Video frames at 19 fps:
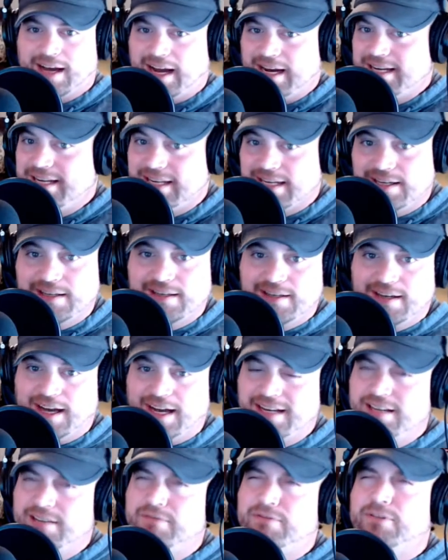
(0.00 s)
I
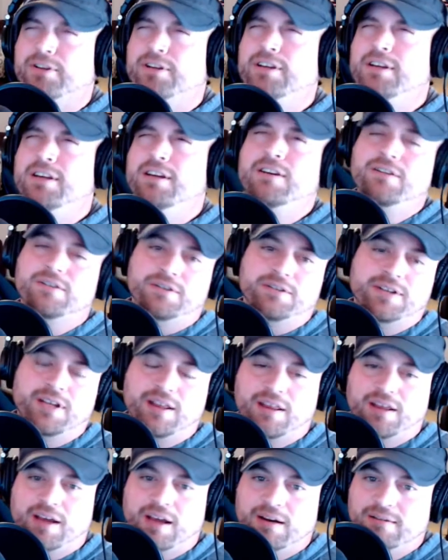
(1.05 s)
did for years.
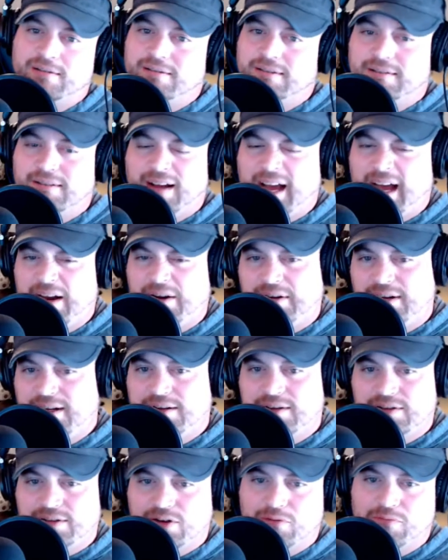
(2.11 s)
I thought, I don't
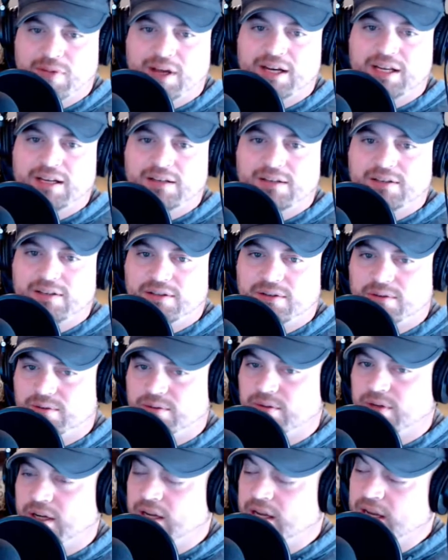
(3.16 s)
need to sow money
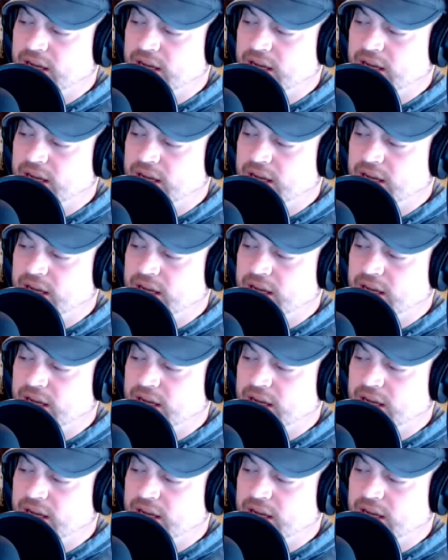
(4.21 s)
into